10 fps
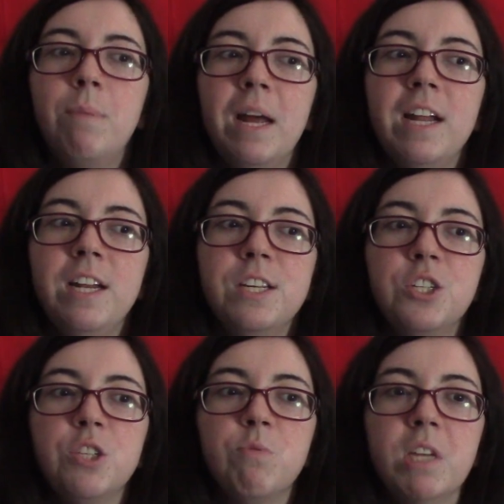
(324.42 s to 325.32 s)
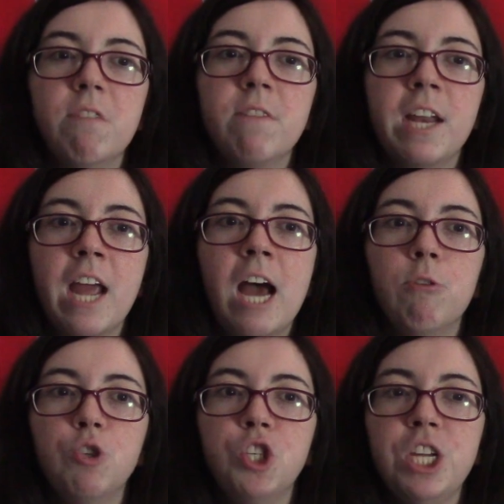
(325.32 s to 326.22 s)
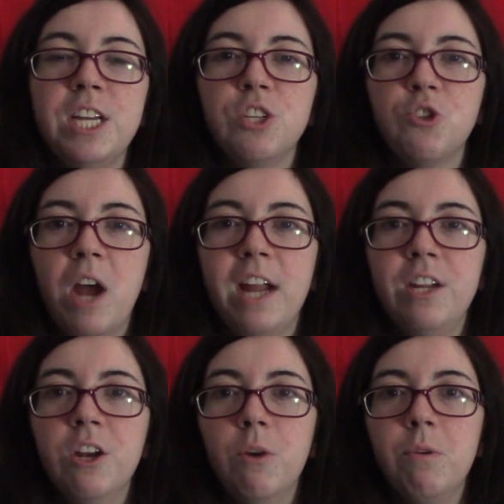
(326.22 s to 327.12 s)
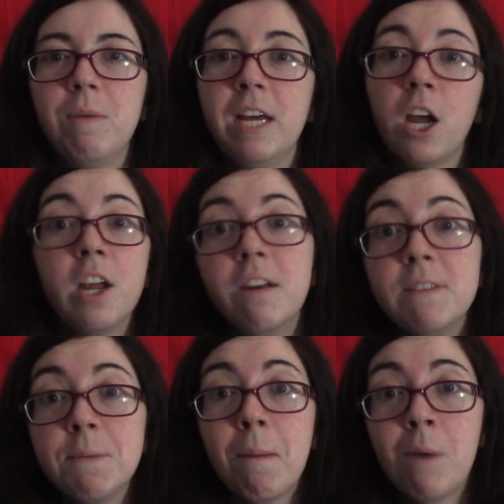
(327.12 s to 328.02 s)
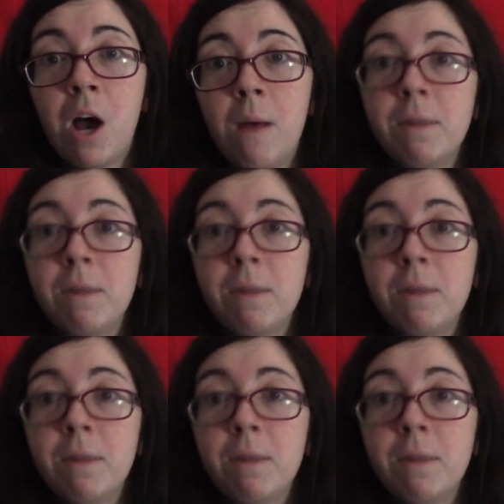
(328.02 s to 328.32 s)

But it is just really funny how she is trying, you know, to be like, are you gonna visit my mom?